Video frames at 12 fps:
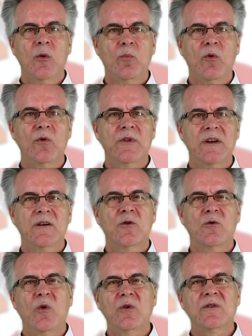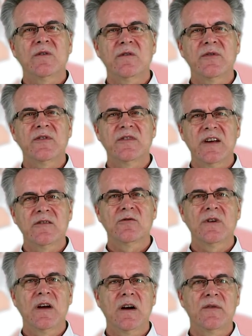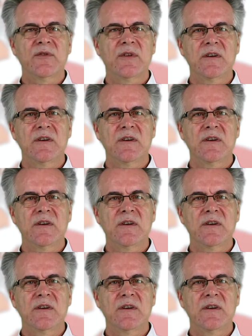more than a quarter of a century after